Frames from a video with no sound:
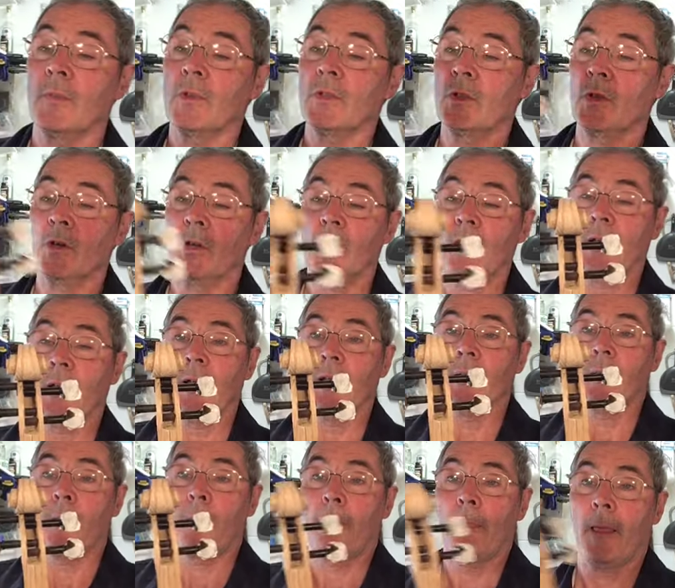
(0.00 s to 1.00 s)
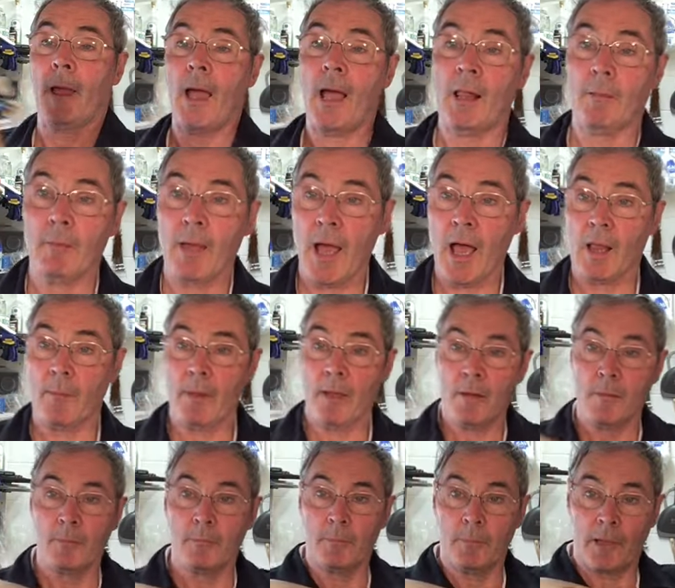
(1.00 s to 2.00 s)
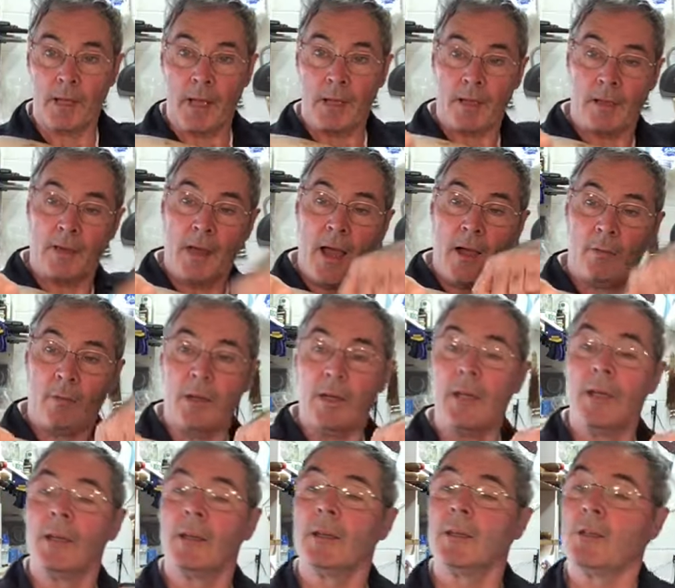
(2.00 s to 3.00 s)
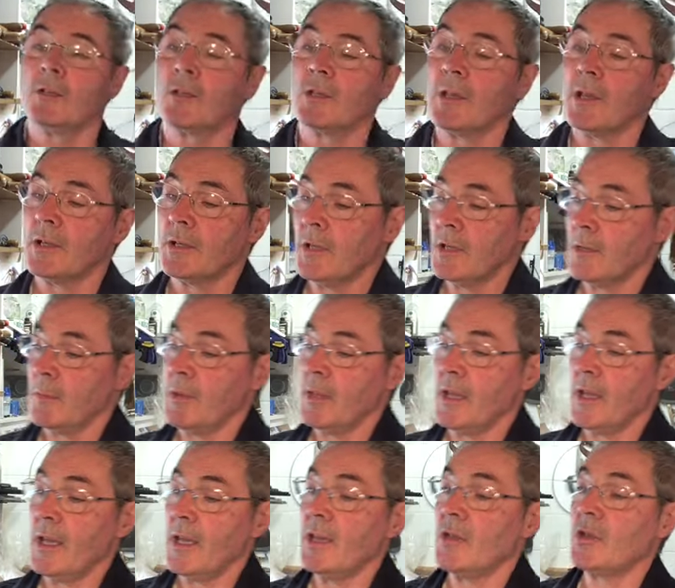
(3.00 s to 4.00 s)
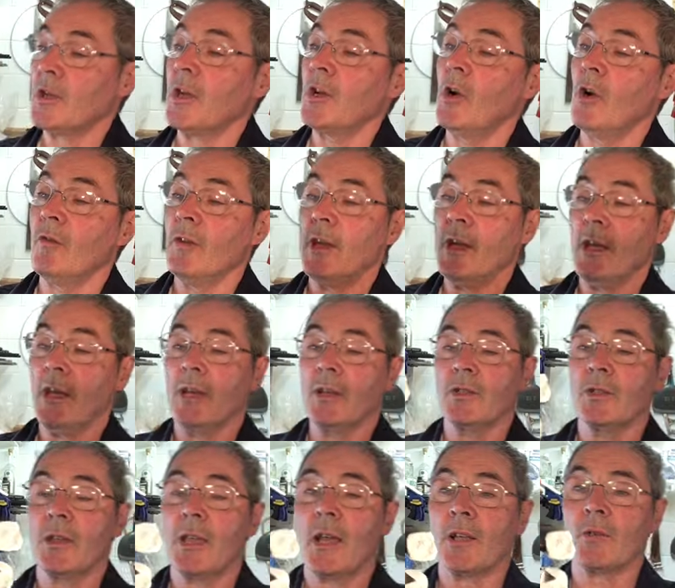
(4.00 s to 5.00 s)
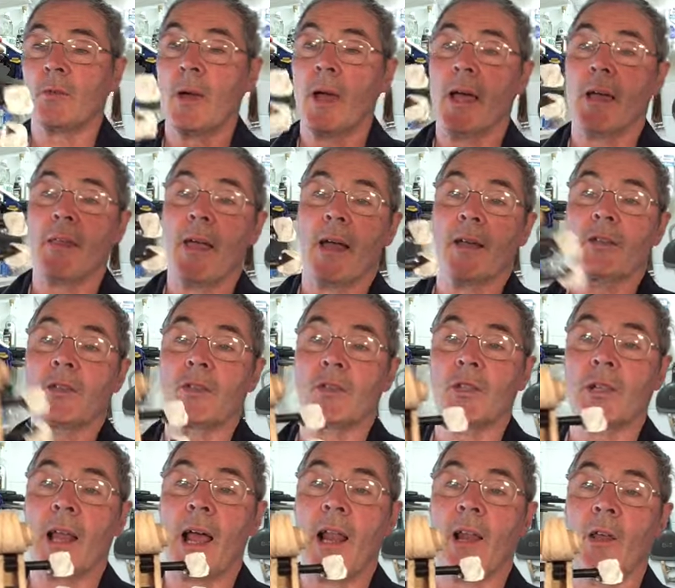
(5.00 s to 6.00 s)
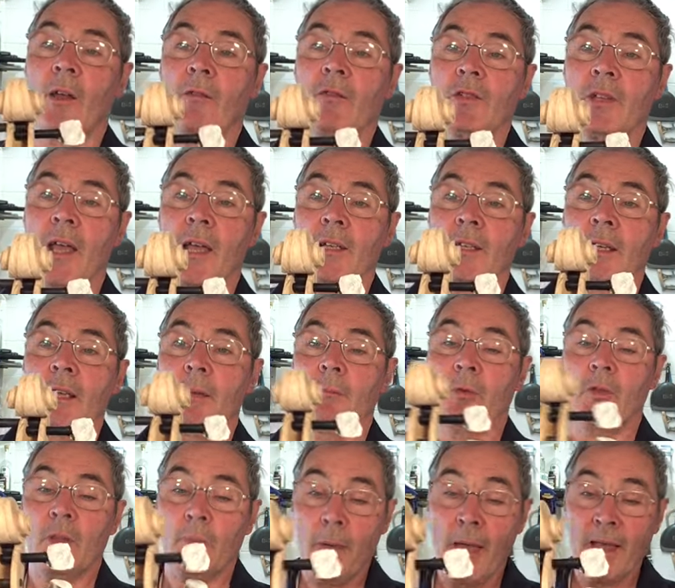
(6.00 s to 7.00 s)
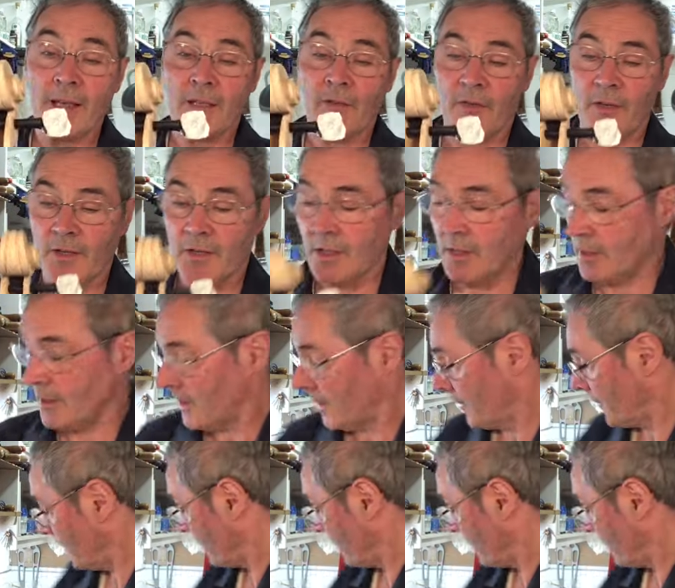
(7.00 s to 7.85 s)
so I'll be playing it that way. So this will be the E string over here, so that's why that's slightly offset. But the pegs are fitted.